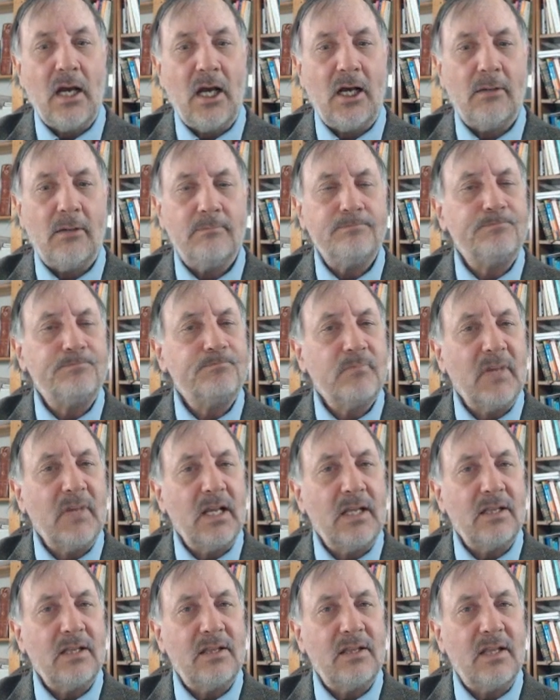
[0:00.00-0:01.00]
Um,
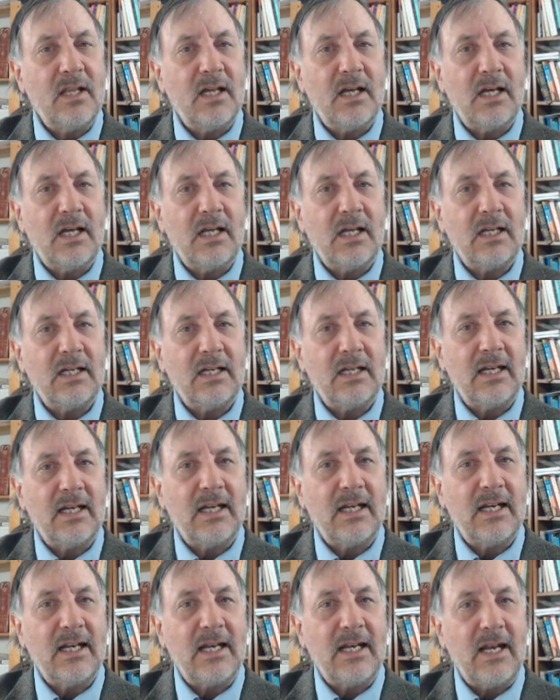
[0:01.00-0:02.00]
uh,
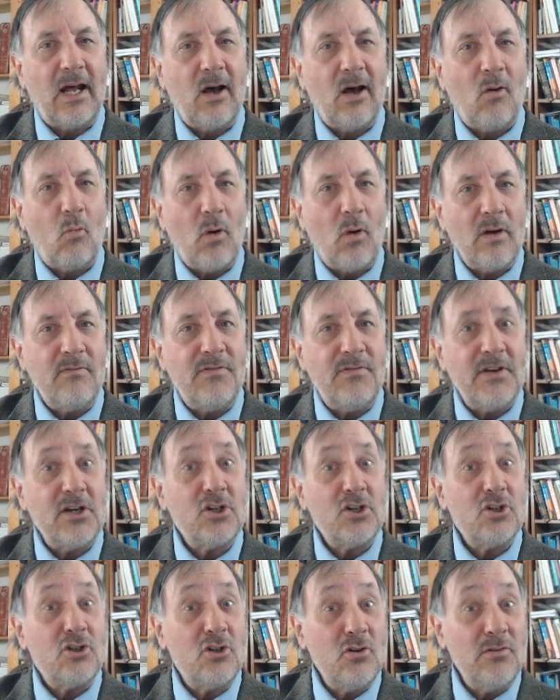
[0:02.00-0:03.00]
uh, one
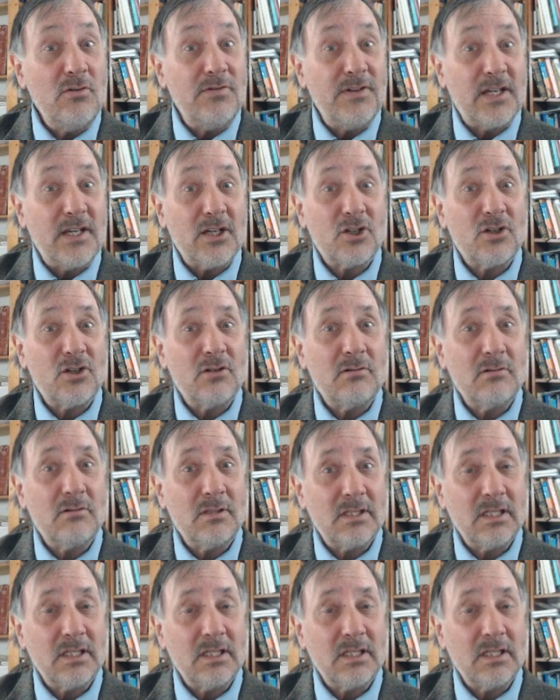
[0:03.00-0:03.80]
fish, two fish.